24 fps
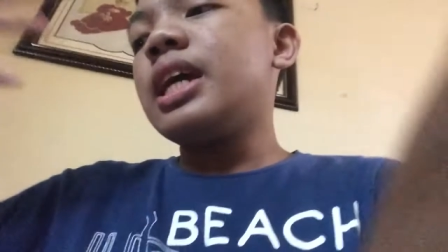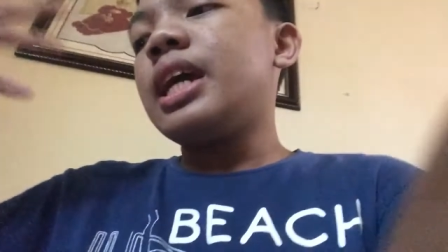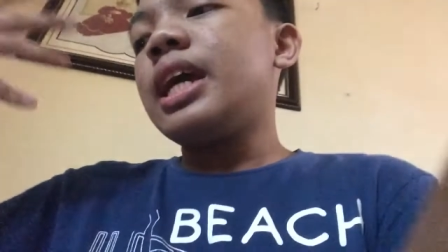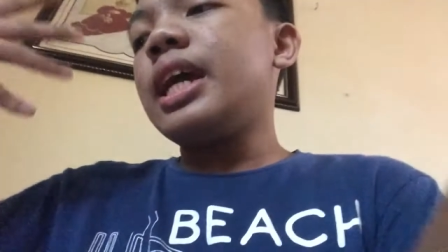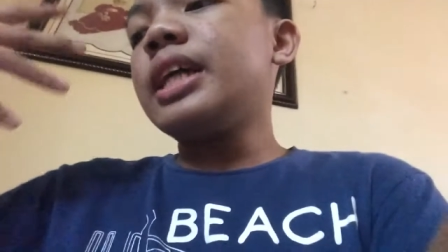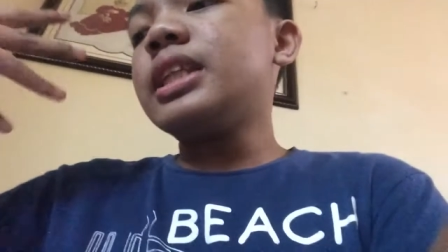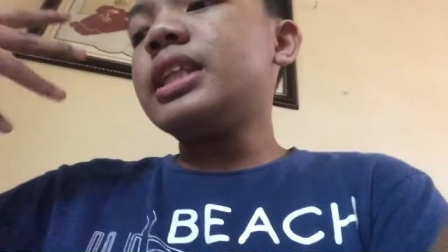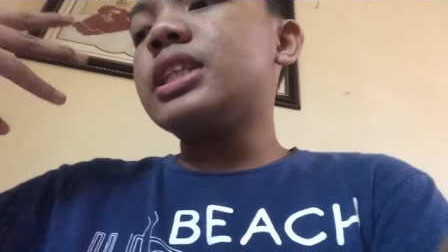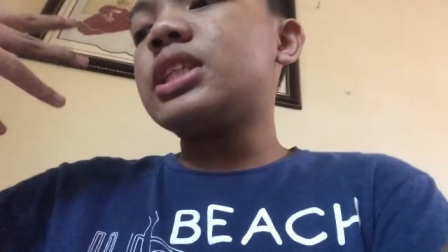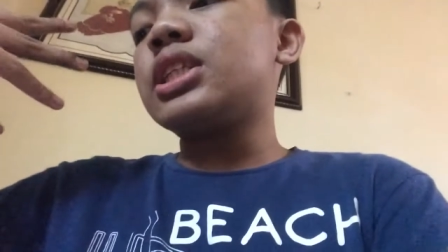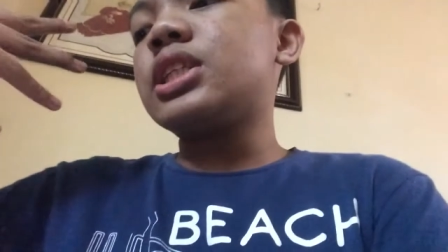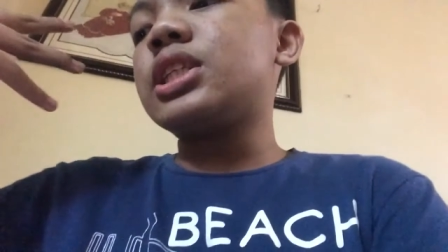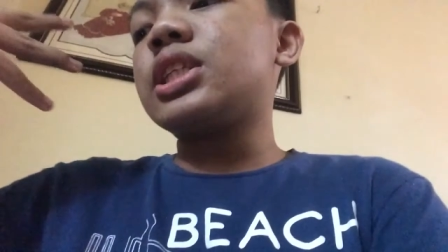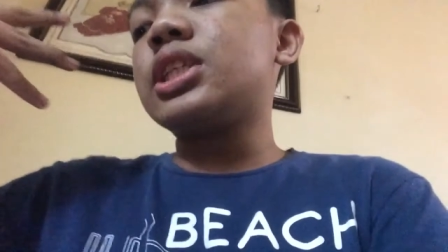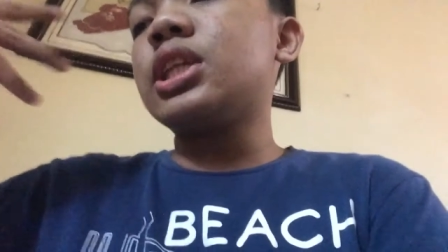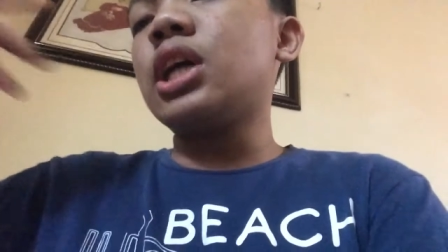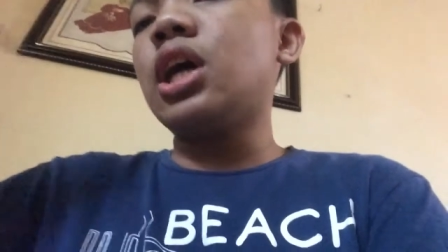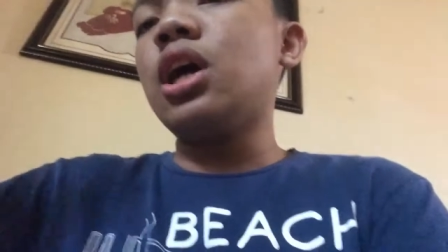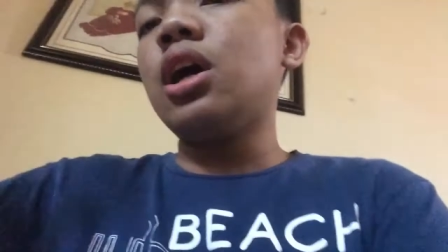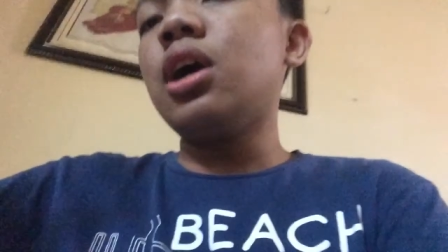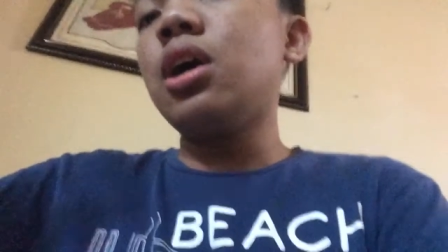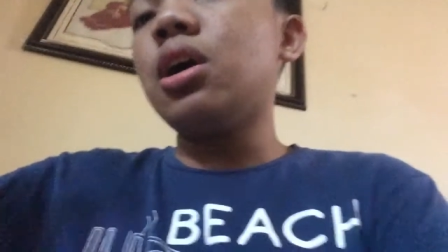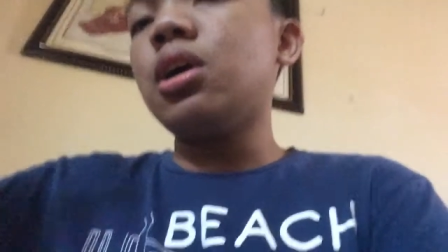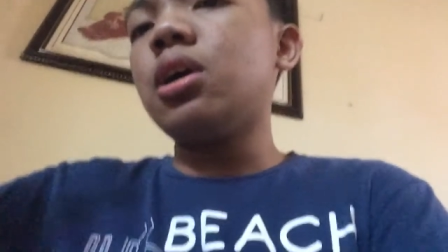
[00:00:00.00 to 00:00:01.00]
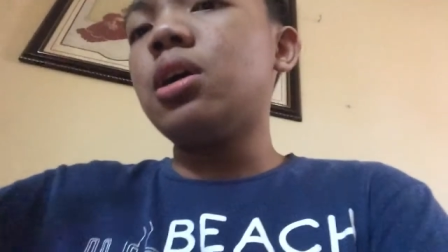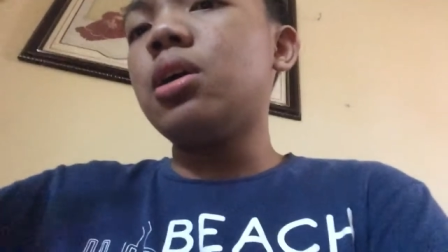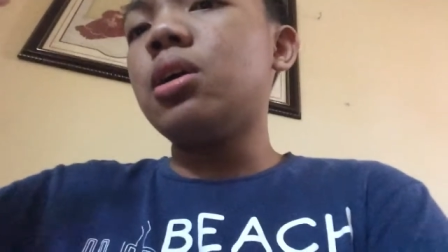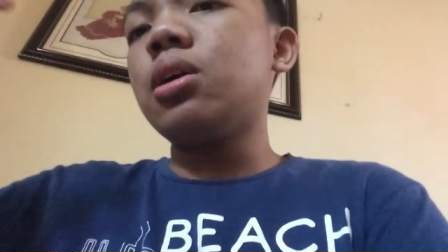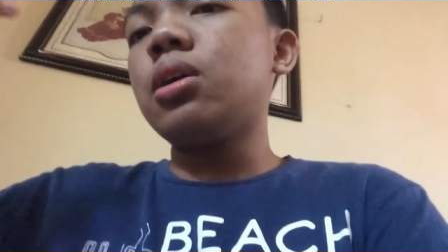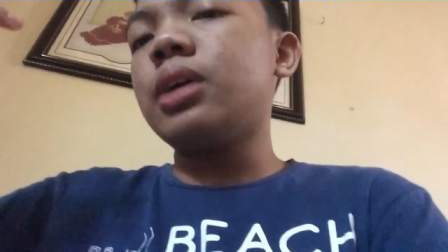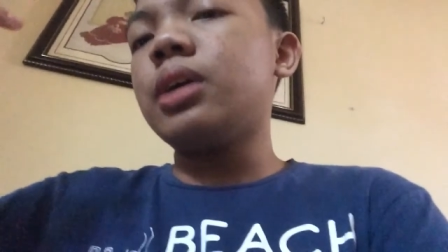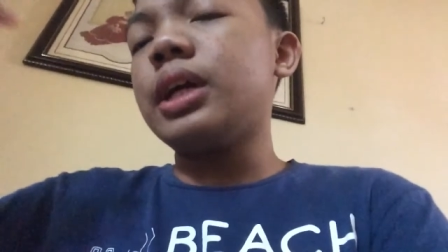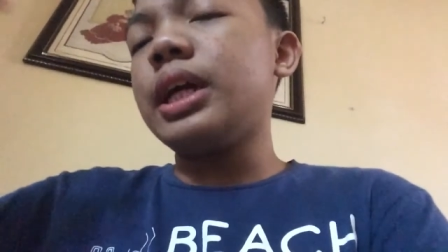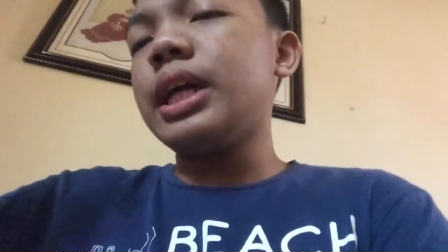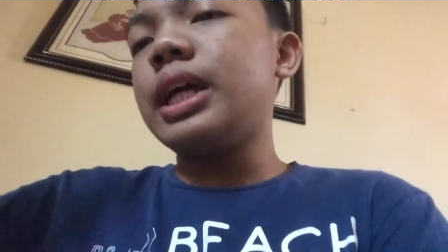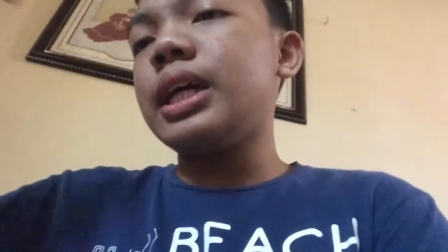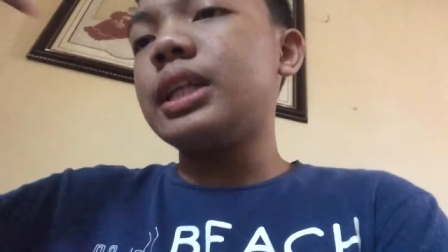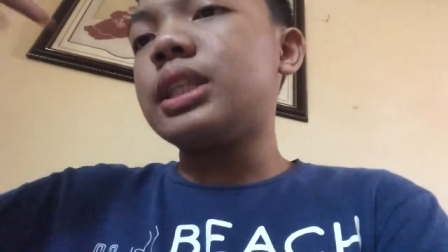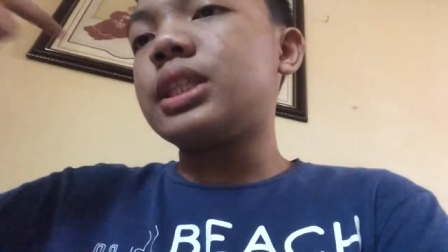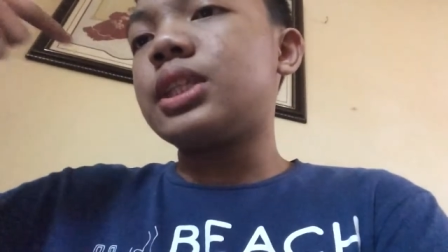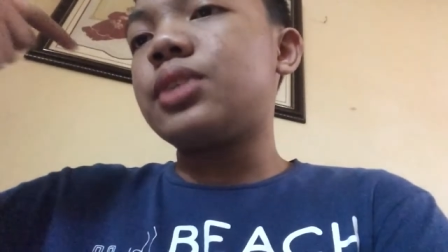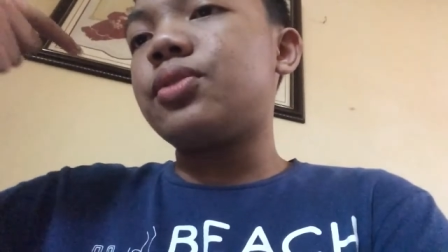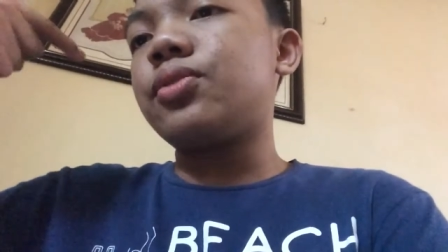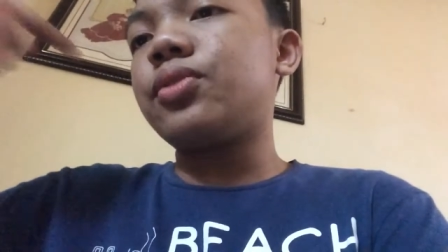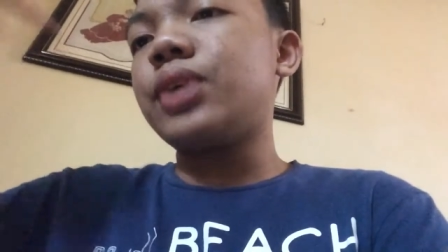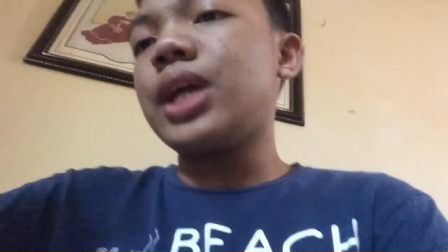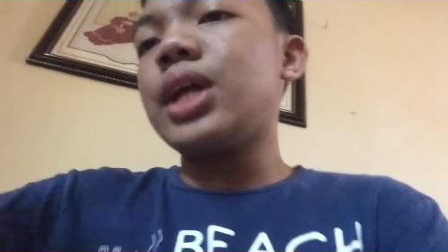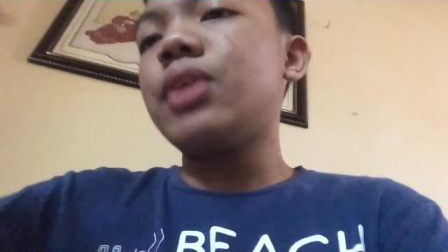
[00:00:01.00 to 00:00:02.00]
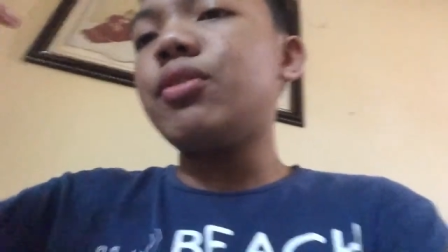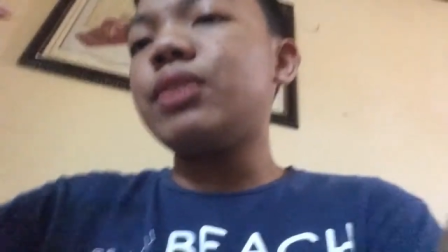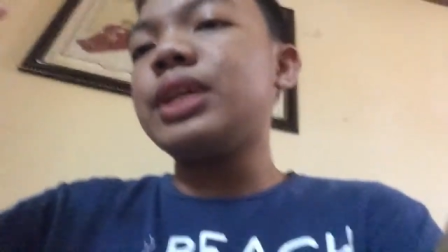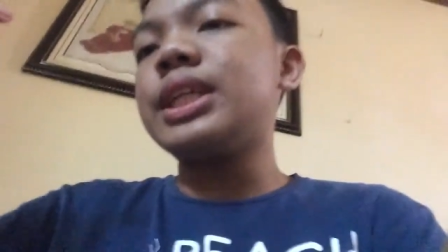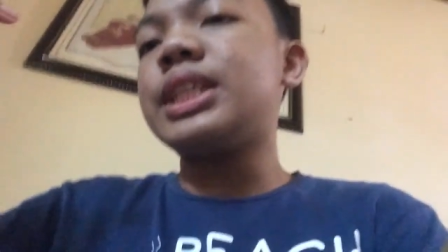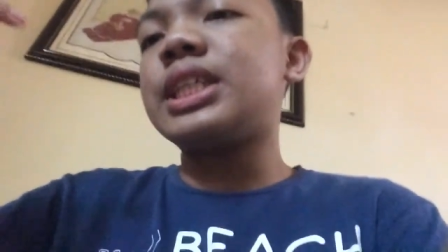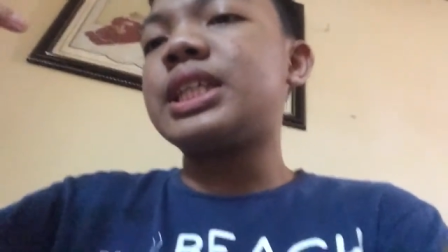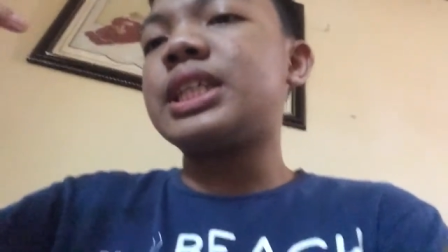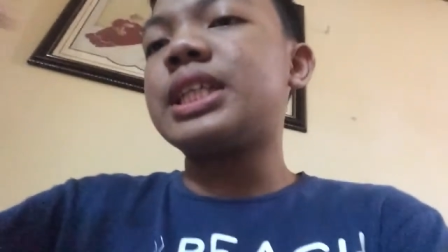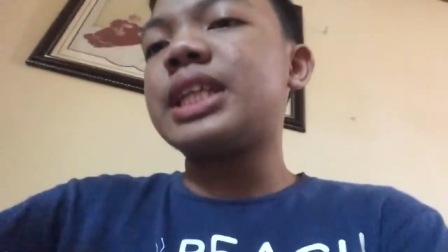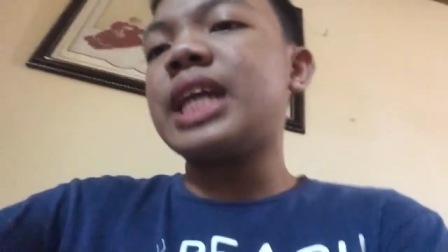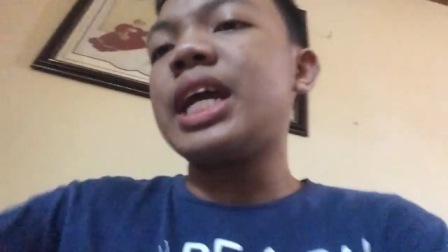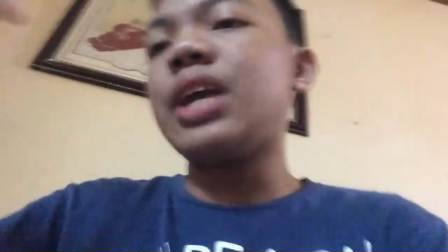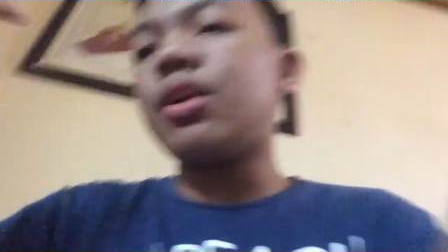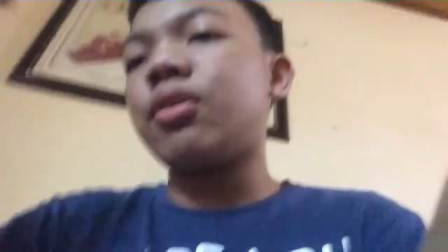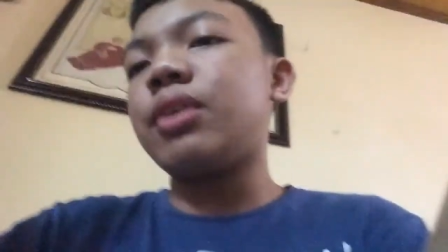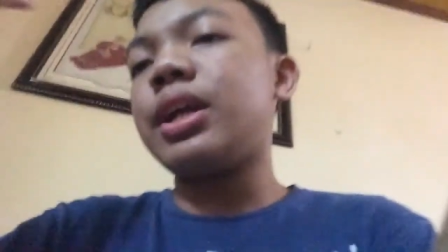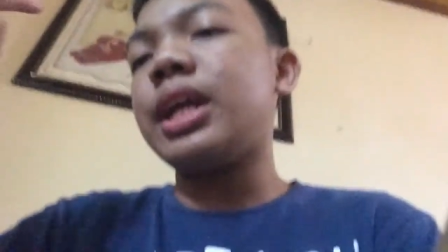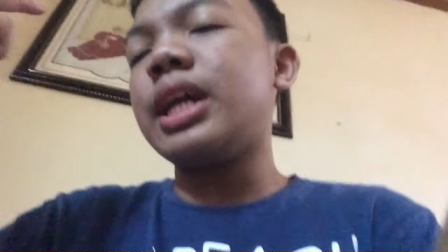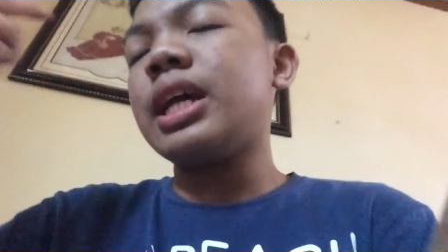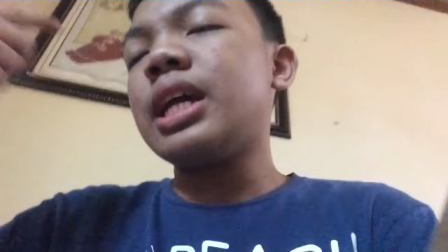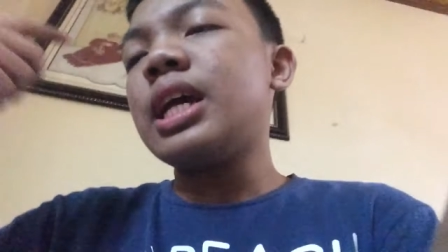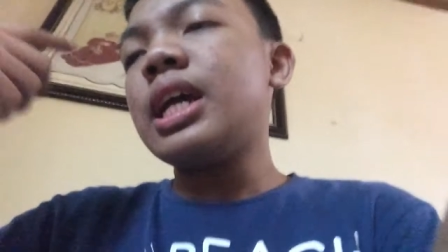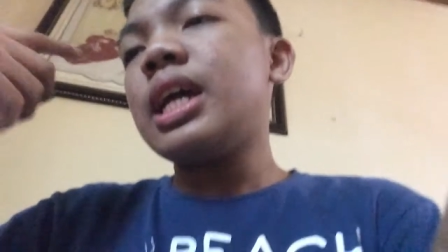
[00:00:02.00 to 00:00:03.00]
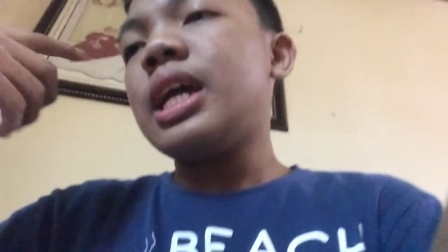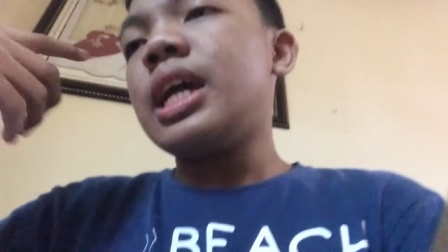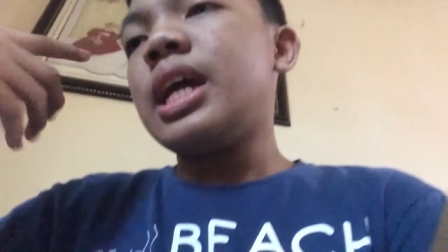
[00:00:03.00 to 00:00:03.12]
It's so it's very scary